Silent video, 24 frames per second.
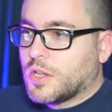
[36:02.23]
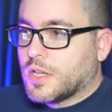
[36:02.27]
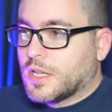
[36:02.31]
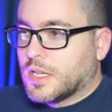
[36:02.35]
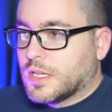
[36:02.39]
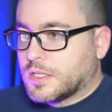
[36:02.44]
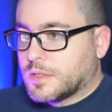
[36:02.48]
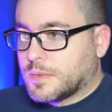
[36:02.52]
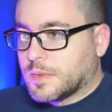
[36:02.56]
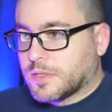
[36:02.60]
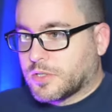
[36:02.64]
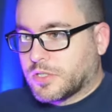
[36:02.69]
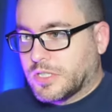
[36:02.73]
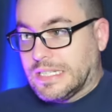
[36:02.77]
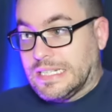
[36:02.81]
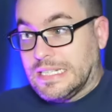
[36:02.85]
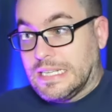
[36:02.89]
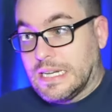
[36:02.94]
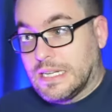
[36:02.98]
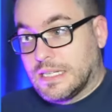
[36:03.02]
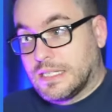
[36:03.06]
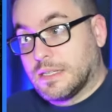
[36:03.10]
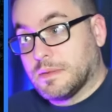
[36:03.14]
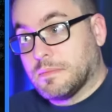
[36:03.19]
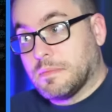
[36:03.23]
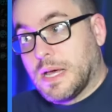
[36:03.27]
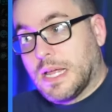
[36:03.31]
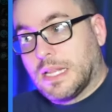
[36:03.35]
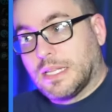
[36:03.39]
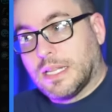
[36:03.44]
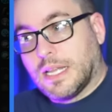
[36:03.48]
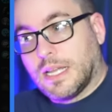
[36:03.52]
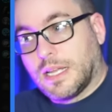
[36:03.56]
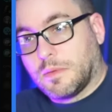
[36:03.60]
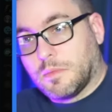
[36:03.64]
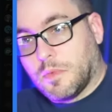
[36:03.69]
especially Gundam
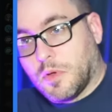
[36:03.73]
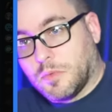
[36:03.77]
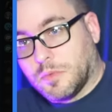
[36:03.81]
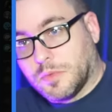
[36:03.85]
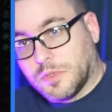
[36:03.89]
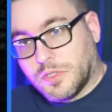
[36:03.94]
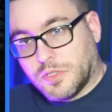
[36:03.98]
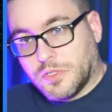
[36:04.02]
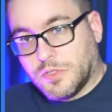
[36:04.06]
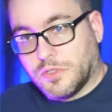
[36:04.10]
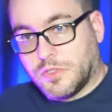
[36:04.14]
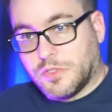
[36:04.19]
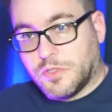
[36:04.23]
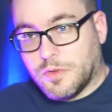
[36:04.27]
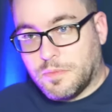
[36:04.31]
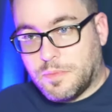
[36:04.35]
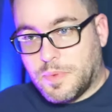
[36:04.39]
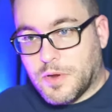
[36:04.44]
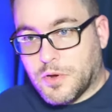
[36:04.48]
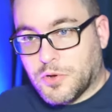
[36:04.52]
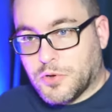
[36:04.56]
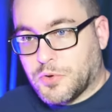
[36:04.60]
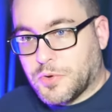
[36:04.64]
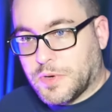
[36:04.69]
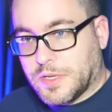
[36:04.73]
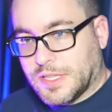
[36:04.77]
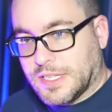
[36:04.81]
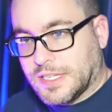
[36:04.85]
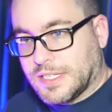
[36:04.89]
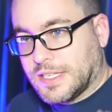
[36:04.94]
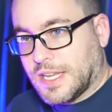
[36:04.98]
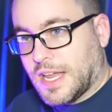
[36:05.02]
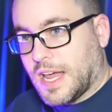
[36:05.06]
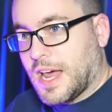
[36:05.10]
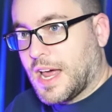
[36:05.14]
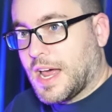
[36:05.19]
like mobile suits, to appear during the
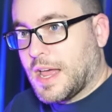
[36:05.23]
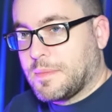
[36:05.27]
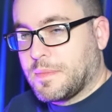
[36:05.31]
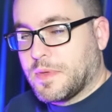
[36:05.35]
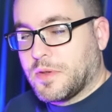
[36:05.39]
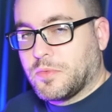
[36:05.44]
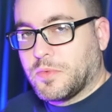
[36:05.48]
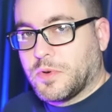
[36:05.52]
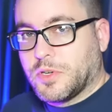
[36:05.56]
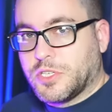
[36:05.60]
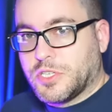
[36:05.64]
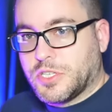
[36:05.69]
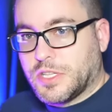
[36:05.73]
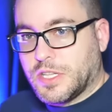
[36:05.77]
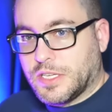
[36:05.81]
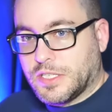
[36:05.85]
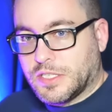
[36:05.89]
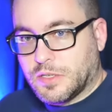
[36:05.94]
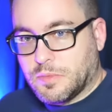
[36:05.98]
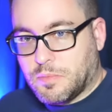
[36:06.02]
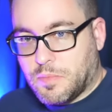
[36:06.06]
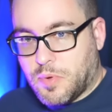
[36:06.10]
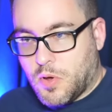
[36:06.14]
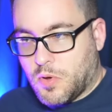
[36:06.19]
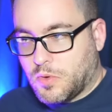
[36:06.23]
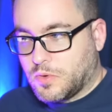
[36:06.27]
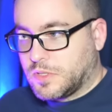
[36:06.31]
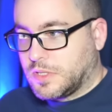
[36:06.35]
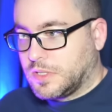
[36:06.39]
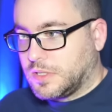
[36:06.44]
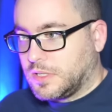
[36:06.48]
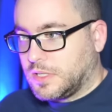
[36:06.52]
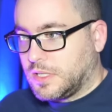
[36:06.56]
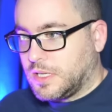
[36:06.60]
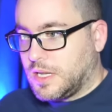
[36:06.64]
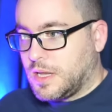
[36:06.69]
time in which they
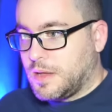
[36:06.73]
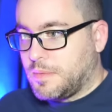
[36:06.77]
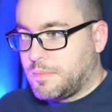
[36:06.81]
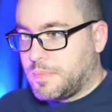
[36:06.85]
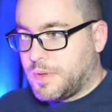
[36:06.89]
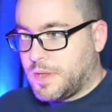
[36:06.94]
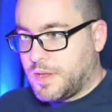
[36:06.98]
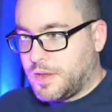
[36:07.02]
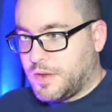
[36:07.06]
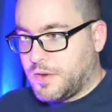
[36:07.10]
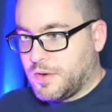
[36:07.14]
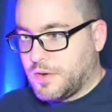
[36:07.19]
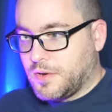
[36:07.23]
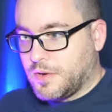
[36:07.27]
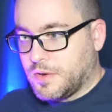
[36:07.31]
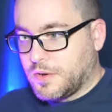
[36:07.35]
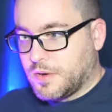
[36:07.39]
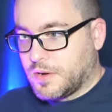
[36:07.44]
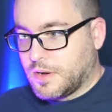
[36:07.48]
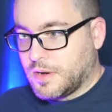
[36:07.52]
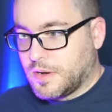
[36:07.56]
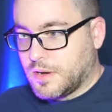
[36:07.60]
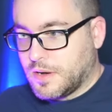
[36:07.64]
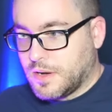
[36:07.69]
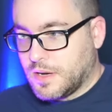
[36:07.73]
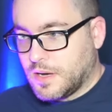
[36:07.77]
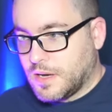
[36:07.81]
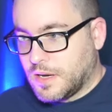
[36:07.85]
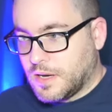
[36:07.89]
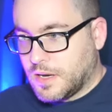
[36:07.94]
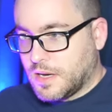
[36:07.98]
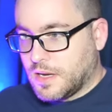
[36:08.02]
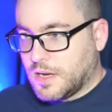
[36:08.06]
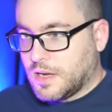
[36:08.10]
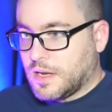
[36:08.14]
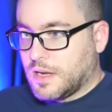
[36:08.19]
supposedly appear.
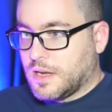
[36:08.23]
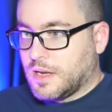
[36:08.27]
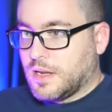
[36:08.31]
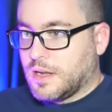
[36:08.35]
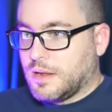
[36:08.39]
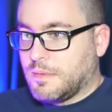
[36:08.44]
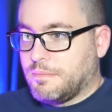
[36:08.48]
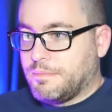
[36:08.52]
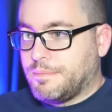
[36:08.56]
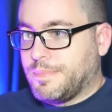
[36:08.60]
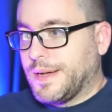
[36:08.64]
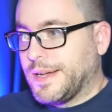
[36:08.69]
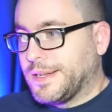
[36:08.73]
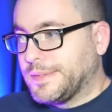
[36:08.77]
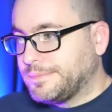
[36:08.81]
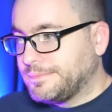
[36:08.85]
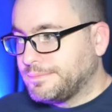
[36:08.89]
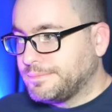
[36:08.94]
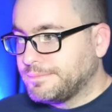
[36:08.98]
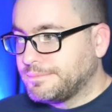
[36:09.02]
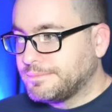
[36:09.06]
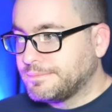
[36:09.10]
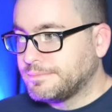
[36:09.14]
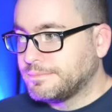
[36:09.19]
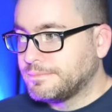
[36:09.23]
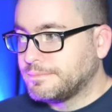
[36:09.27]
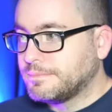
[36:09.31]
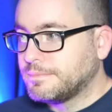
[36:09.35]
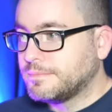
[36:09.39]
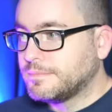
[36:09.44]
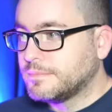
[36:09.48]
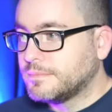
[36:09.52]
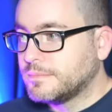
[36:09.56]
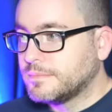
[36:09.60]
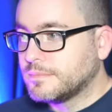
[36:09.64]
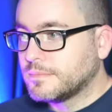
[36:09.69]
But,
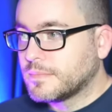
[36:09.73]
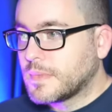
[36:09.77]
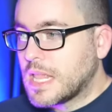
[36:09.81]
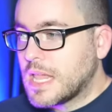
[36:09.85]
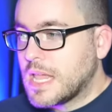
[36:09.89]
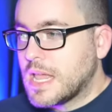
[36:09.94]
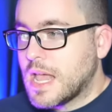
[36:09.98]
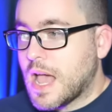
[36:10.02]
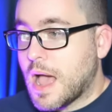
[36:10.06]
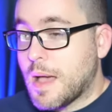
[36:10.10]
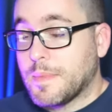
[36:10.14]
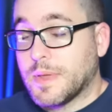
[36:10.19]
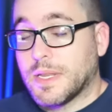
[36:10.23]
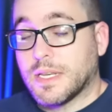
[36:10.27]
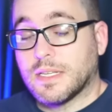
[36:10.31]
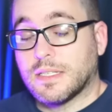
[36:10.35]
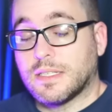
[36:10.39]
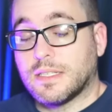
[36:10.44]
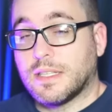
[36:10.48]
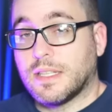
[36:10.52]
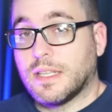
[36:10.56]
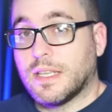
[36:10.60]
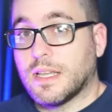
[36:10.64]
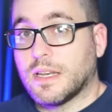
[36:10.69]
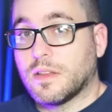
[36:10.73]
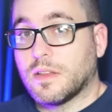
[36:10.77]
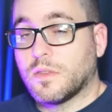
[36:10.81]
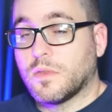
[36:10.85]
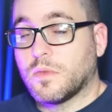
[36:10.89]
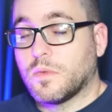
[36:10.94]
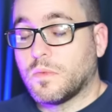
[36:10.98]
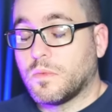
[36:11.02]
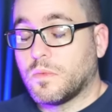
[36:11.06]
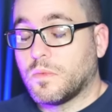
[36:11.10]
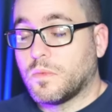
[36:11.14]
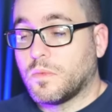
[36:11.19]
I mean, it's the end of
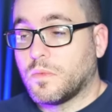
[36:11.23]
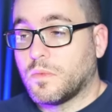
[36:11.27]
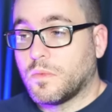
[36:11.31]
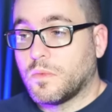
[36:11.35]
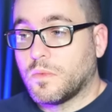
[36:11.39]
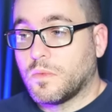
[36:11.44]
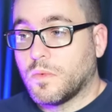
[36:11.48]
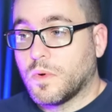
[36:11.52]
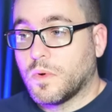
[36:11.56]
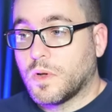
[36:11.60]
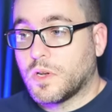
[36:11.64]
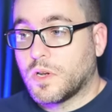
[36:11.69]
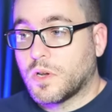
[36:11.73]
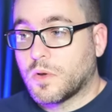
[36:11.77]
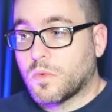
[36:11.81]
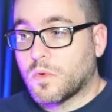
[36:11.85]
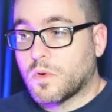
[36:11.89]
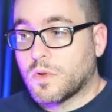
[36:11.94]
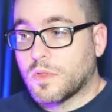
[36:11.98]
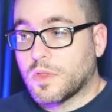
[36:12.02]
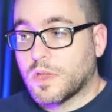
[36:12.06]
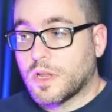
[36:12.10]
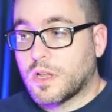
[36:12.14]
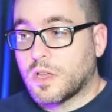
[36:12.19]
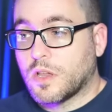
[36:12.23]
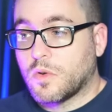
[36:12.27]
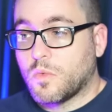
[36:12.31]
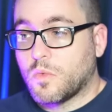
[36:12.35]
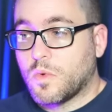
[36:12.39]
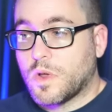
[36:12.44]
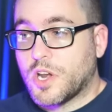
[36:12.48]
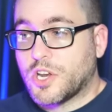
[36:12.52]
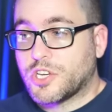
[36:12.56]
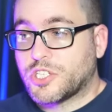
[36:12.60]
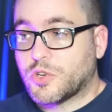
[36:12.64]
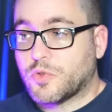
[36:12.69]
the one year war. They could have
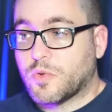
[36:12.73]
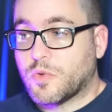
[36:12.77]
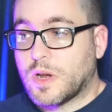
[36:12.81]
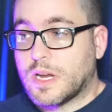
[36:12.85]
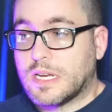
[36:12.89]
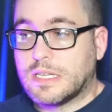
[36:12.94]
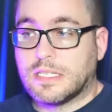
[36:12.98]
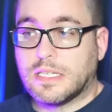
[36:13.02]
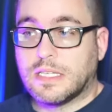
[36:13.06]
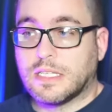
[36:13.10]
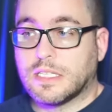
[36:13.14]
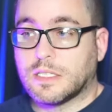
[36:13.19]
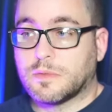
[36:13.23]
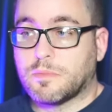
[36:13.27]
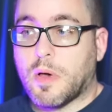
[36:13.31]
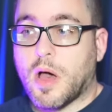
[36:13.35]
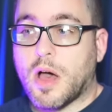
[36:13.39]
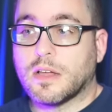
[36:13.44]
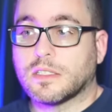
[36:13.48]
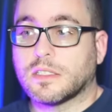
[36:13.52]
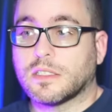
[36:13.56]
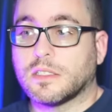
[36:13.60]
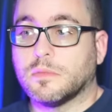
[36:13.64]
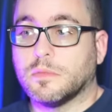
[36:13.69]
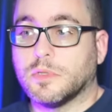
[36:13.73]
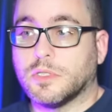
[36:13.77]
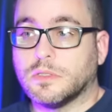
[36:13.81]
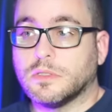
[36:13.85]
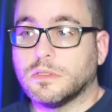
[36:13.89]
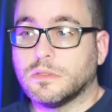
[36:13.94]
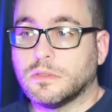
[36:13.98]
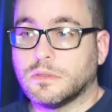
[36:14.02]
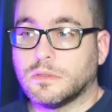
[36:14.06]
went as crazy as possible